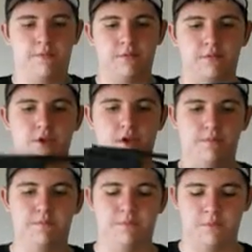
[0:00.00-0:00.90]
Okay.
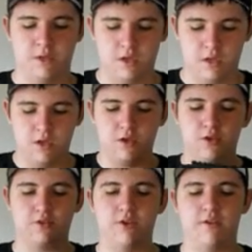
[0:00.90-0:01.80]

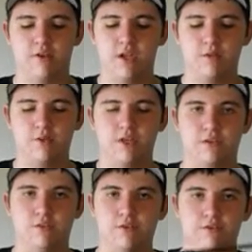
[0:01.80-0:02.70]
You also have an
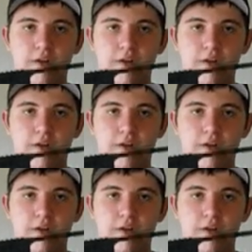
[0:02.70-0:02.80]
ambidextrous